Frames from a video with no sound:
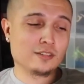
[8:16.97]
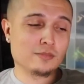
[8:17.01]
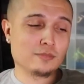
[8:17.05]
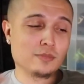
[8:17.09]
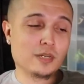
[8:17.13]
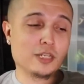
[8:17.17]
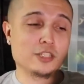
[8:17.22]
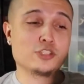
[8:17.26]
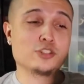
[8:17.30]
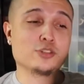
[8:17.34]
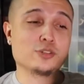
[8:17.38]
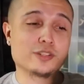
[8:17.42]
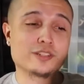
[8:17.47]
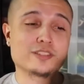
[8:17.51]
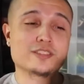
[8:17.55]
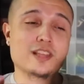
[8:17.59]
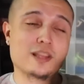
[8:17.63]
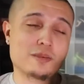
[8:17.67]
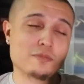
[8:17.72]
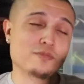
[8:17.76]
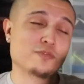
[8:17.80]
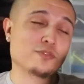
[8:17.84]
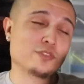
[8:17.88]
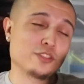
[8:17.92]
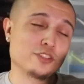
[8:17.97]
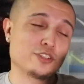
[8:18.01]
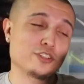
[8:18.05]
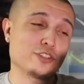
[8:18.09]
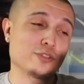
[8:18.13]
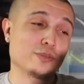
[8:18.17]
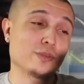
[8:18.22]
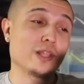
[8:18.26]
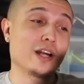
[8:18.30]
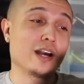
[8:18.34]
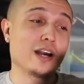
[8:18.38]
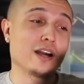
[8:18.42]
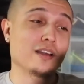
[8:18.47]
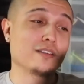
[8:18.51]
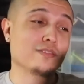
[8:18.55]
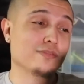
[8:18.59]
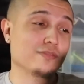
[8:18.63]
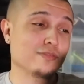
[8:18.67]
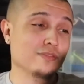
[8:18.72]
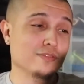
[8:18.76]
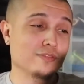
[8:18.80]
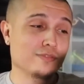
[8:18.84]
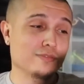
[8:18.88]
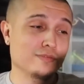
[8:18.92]
my true excitement for the shoe live,
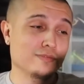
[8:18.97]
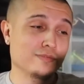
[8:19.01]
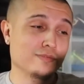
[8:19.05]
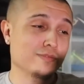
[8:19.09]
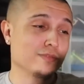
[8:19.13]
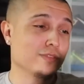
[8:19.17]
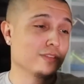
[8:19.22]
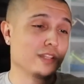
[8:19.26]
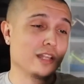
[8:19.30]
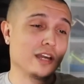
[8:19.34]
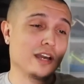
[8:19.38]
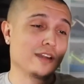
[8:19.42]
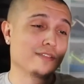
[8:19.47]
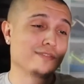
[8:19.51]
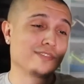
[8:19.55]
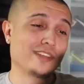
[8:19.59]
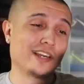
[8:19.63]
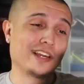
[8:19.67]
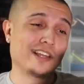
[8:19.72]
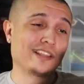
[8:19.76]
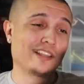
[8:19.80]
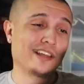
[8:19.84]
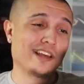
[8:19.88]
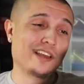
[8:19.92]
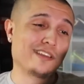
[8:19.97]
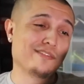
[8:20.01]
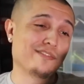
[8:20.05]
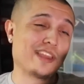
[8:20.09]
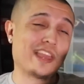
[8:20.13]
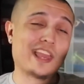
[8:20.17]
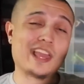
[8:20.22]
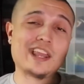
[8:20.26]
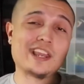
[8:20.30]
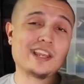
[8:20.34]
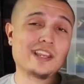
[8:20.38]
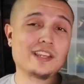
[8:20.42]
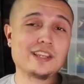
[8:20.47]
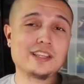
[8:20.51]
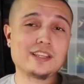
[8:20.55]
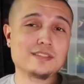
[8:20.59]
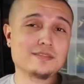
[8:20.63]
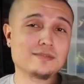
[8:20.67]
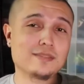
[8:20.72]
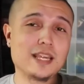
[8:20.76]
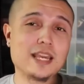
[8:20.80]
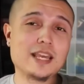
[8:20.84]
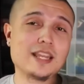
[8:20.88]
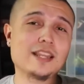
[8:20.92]
not live, edit it
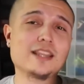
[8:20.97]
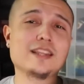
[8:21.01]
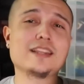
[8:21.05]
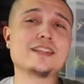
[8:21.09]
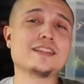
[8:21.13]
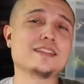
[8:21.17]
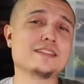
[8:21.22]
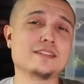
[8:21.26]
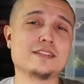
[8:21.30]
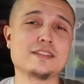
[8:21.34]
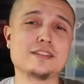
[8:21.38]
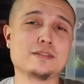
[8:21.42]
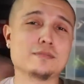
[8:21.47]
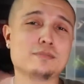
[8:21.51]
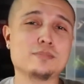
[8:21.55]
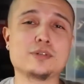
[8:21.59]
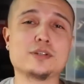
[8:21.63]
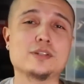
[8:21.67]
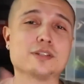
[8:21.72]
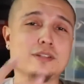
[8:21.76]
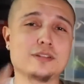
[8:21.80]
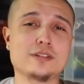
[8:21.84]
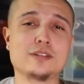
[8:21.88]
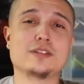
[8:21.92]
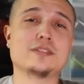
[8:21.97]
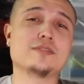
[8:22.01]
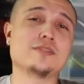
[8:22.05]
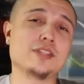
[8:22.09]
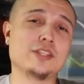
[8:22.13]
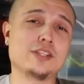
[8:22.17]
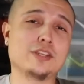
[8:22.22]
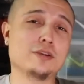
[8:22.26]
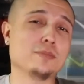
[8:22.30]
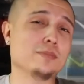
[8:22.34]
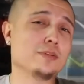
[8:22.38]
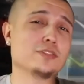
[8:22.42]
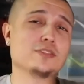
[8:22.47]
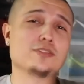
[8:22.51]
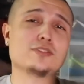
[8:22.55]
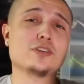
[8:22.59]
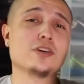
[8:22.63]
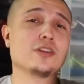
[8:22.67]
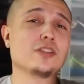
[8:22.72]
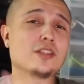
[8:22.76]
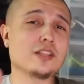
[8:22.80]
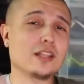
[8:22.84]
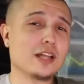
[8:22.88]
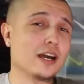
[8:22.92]
and then put in video, but just
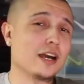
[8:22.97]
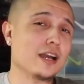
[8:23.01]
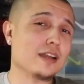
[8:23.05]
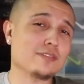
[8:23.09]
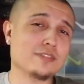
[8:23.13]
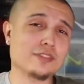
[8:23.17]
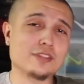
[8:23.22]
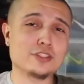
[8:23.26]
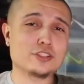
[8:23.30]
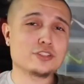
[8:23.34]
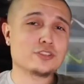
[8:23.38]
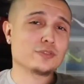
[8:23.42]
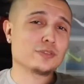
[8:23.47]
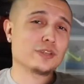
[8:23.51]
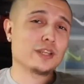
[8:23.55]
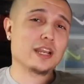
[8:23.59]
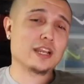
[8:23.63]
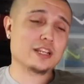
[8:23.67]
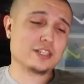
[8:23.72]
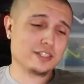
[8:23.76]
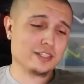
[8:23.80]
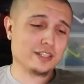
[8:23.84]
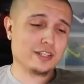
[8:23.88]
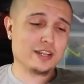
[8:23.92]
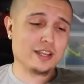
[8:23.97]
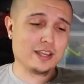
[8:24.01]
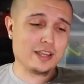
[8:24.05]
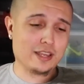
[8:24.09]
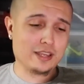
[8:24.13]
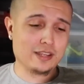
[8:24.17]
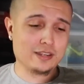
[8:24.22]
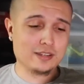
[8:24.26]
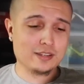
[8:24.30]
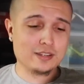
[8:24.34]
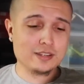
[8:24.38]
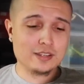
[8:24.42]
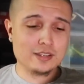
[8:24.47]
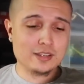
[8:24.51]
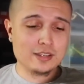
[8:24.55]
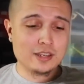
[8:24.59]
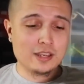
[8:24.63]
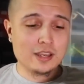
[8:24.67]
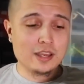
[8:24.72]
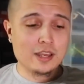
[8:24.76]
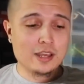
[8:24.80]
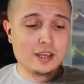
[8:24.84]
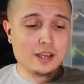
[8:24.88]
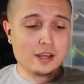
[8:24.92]
all the live initial reaction that I had.
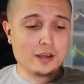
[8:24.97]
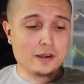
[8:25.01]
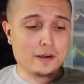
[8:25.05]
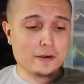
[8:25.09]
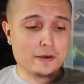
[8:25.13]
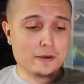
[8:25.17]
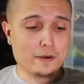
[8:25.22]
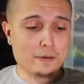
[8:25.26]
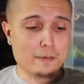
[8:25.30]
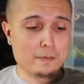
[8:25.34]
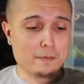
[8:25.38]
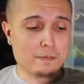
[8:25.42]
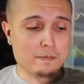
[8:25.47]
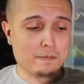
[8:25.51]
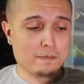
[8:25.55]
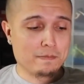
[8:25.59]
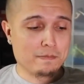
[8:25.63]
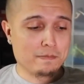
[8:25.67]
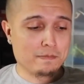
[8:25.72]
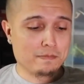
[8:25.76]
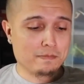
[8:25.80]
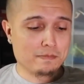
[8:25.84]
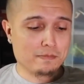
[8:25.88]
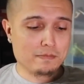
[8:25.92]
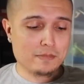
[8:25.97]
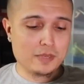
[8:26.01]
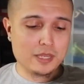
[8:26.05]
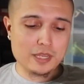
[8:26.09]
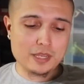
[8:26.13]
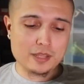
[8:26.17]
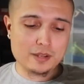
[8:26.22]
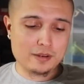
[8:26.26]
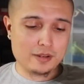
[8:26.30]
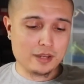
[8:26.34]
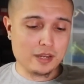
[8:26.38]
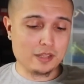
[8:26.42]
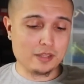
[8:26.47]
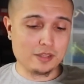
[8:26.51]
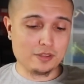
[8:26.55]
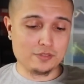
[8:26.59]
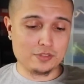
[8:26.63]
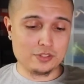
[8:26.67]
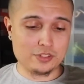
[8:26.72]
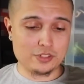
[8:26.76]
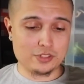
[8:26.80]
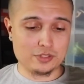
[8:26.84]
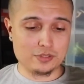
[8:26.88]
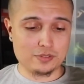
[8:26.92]
Man, I love
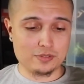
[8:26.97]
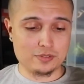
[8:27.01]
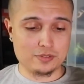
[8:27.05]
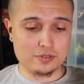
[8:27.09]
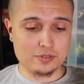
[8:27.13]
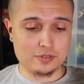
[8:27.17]
this shoe.